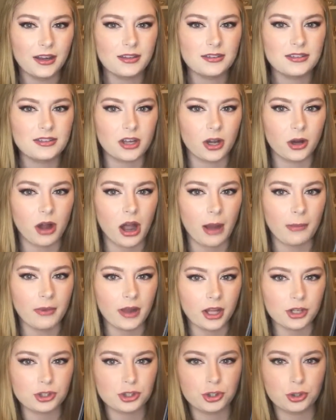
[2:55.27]
So I'm
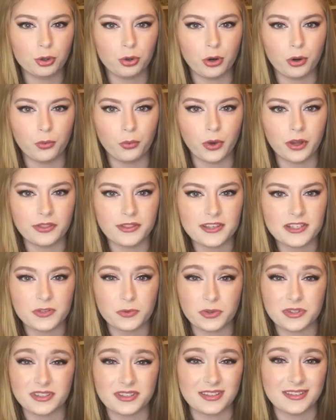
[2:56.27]
not sure what this
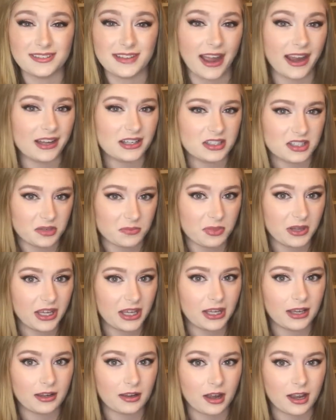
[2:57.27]
was designed to
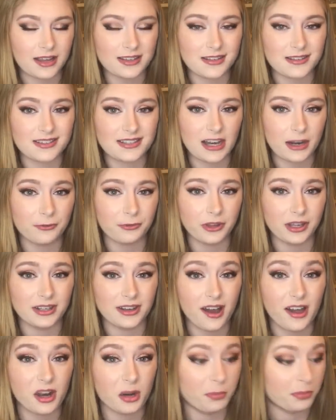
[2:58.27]
be, because it's definitely
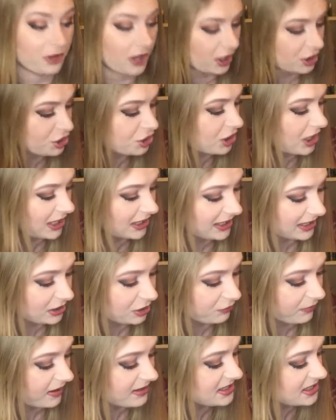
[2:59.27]
not a blush shade like
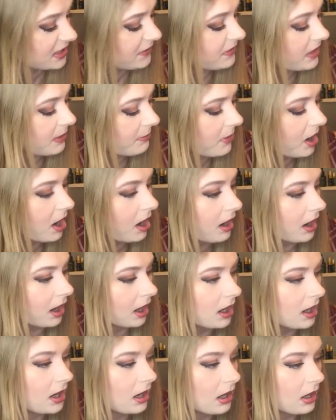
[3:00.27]
the rest of them are.